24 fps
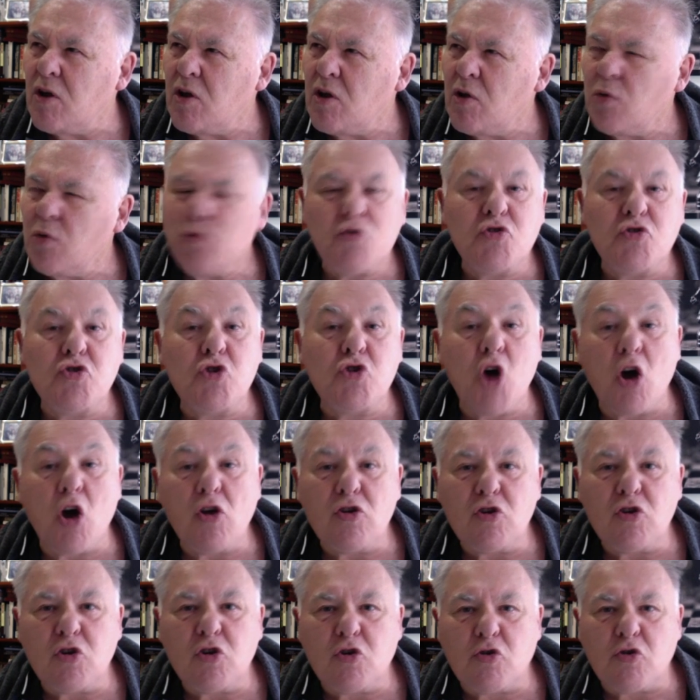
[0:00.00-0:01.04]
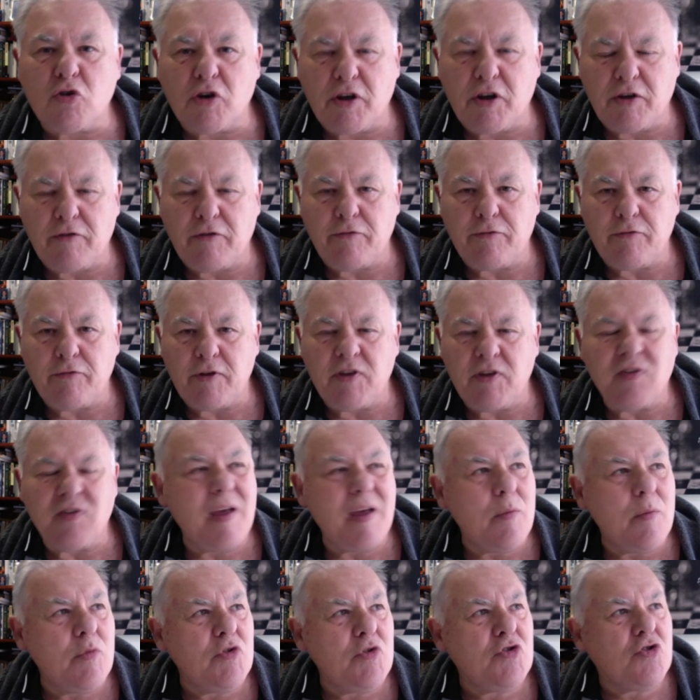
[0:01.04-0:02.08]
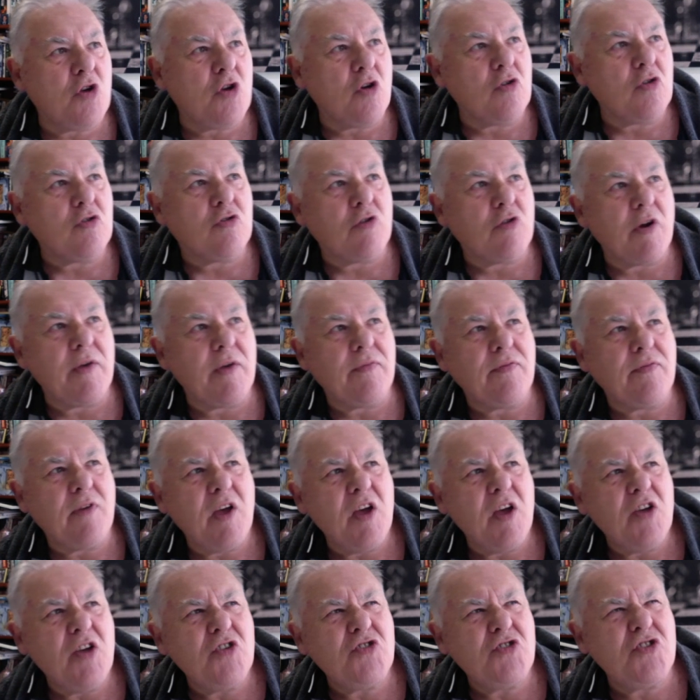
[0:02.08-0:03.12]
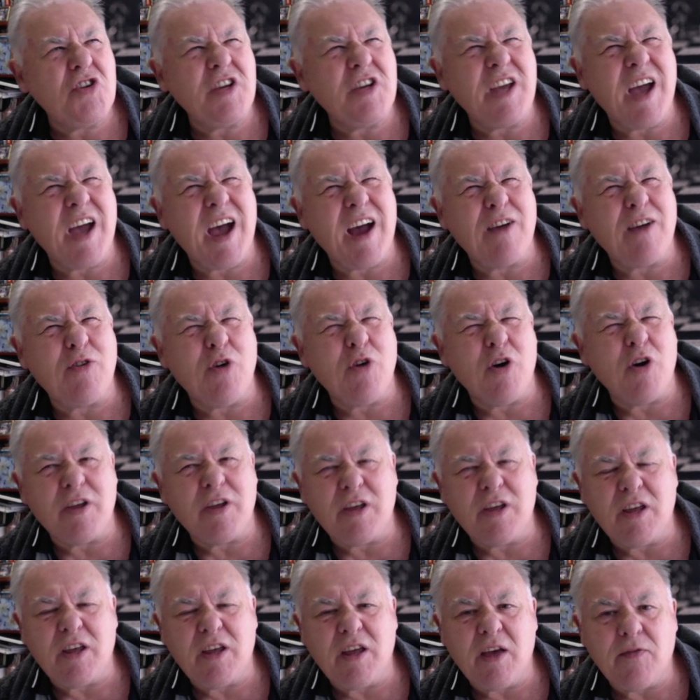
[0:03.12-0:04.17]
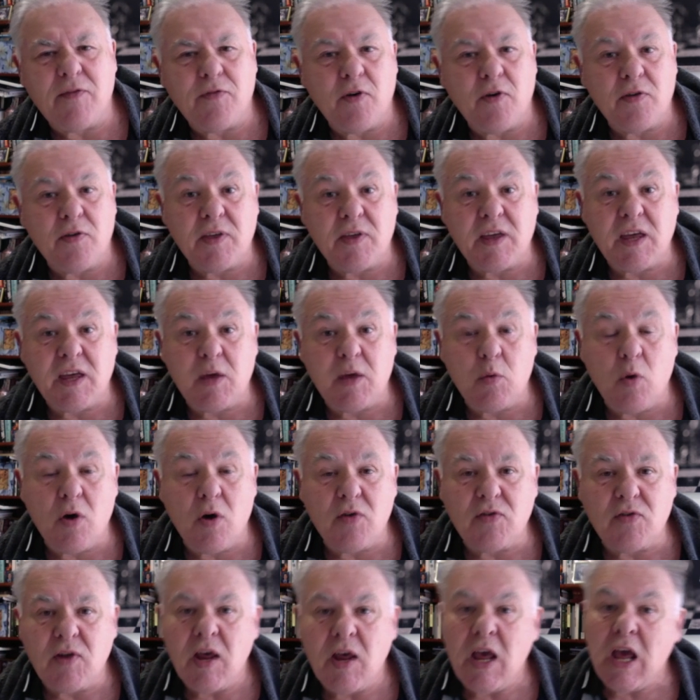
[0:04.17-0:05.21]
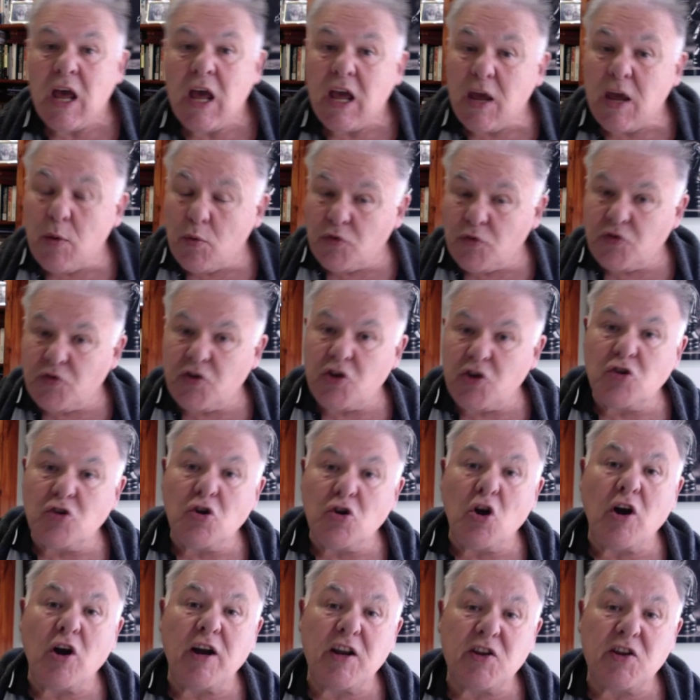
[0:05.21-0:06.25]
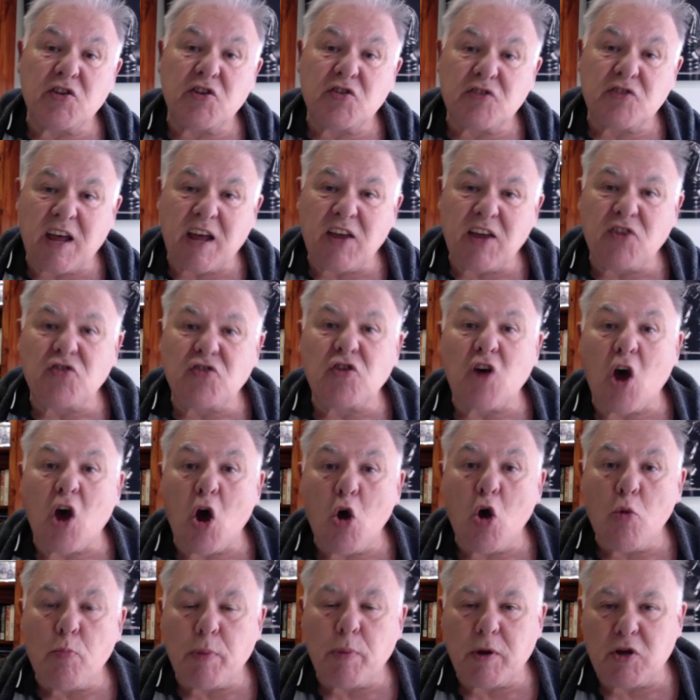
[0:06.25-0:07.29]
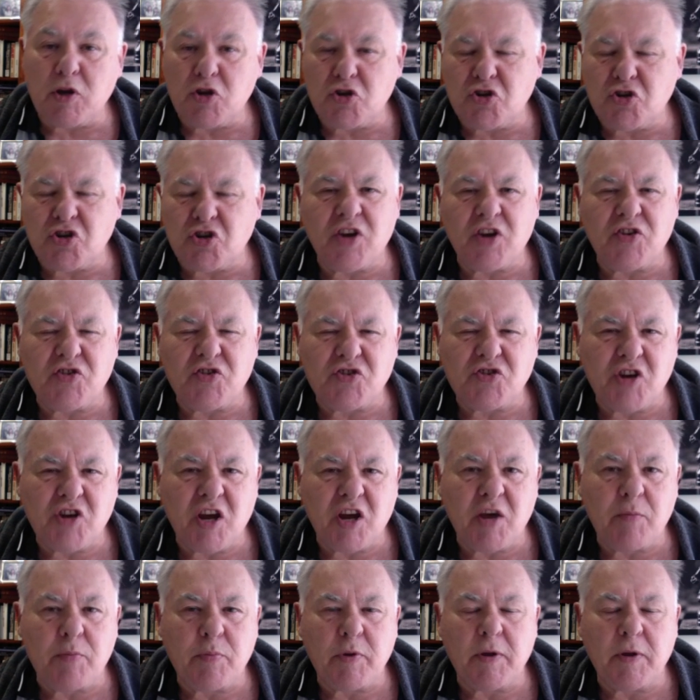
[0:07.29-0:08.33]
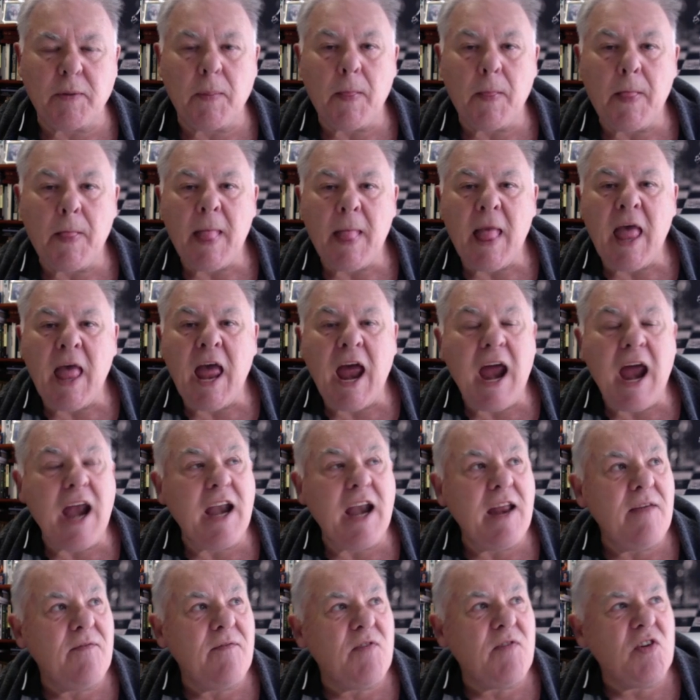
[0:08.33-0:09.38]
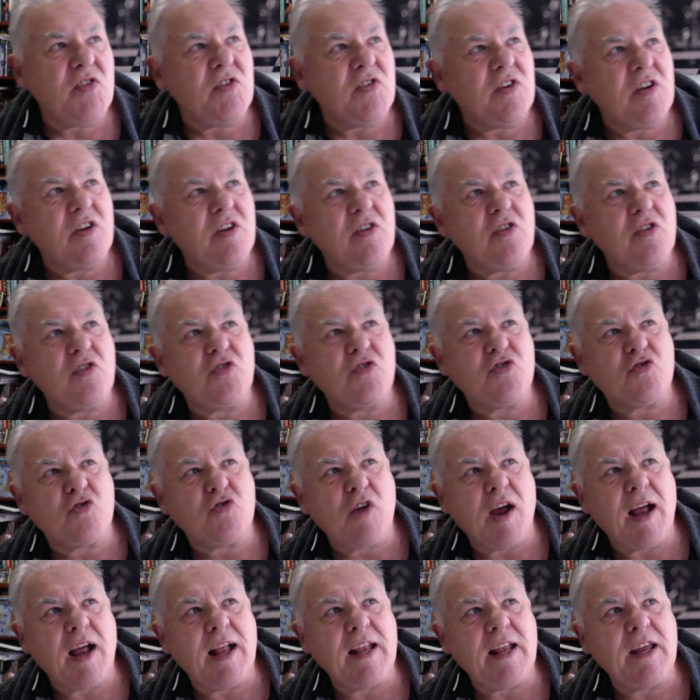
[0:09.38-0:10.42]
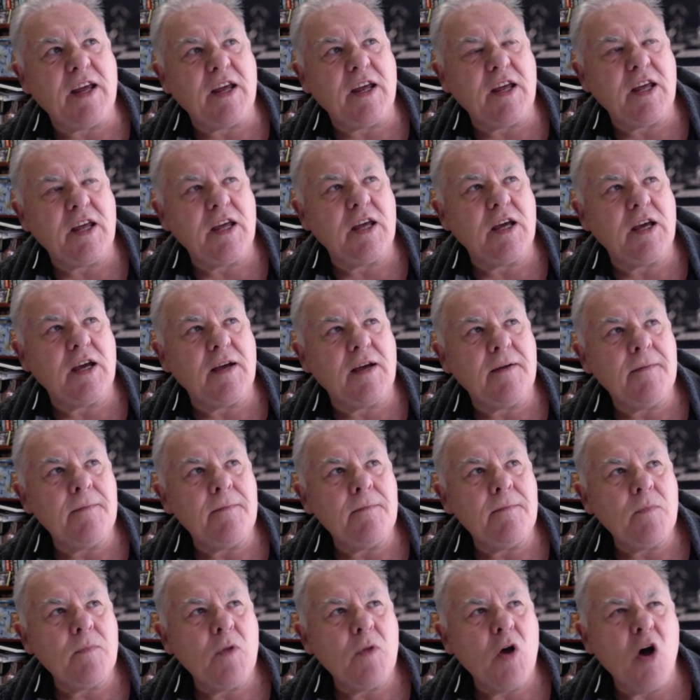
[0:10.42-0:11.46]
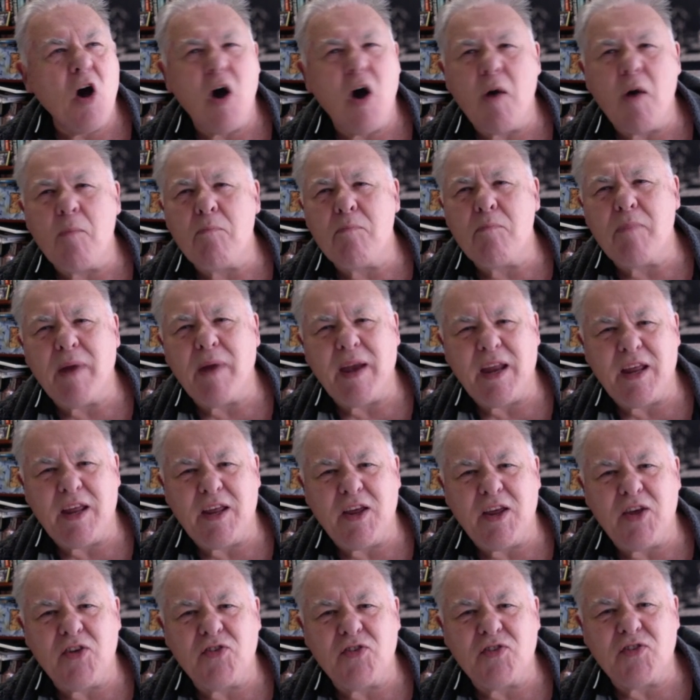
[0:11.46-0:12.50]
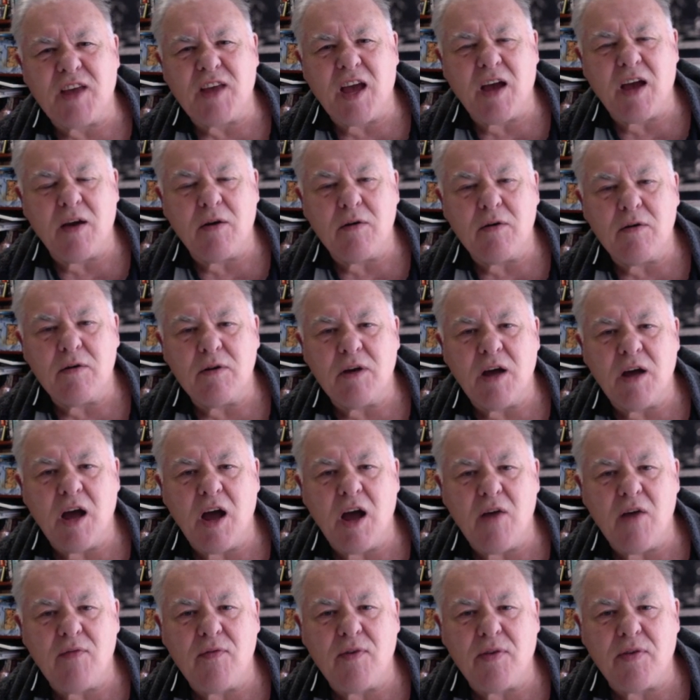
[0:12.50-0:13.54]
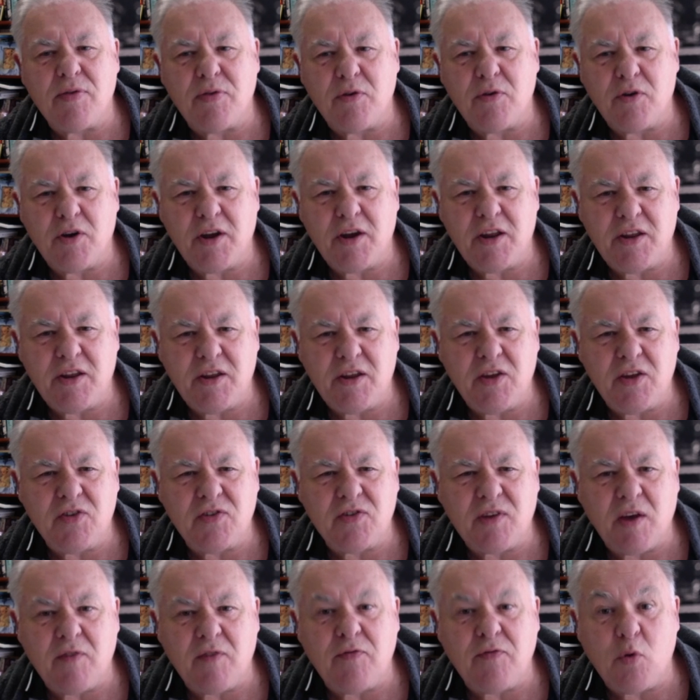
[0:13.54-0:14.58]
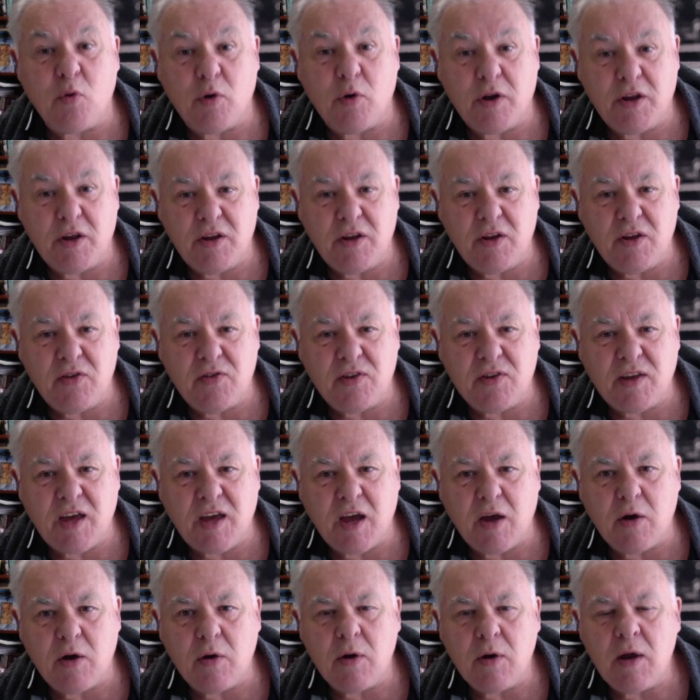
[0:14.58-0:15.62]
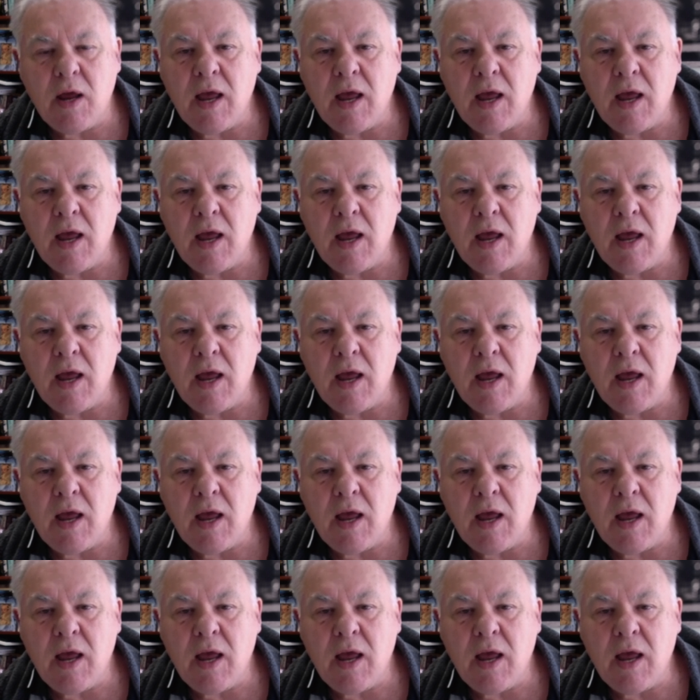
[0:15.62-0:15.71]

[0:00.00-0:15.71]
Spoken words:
It was John Grief. His name was John Grief. Grief, I think he was. He was the United States Open chess champion, and he visited Australia here many years ago, over 30 years ago, 40 years ago.